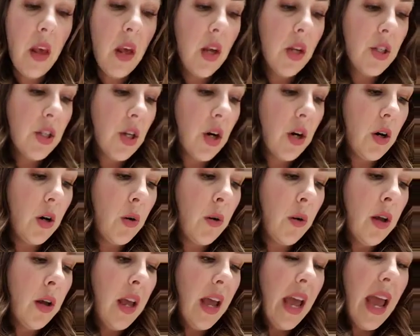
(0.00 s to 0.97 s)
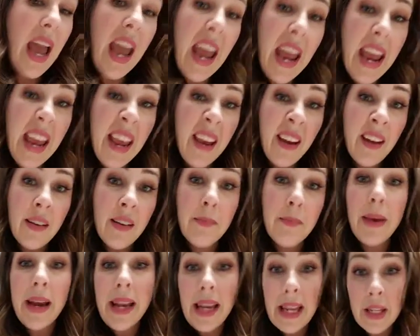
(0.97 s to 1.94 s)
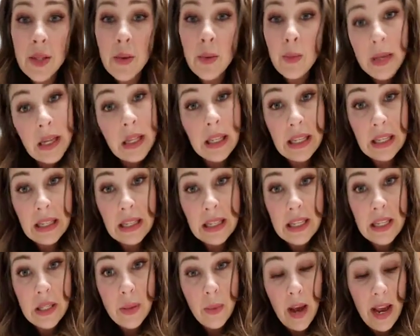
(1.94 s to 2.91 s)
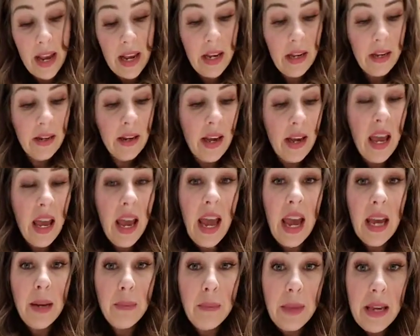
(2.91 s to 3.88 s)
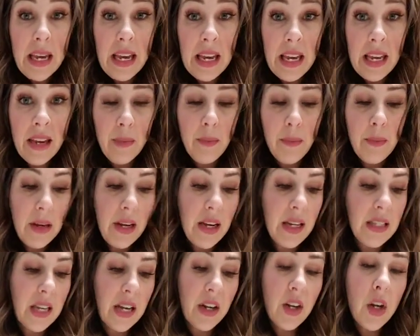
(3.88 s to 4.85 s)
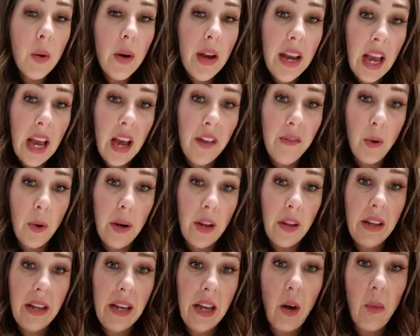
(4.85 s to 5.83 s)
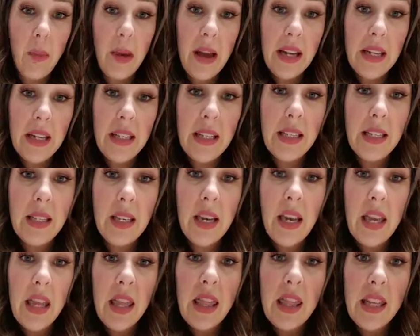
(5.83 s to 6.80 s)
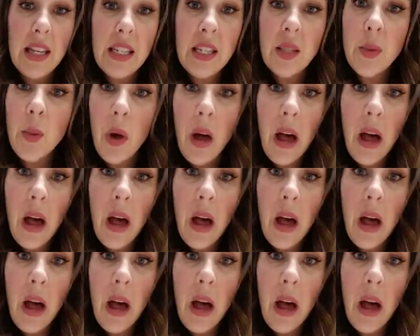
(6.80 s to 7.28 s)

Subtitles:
So A, my hands will be clean this way, and B, because I know I have oily nail beds, this will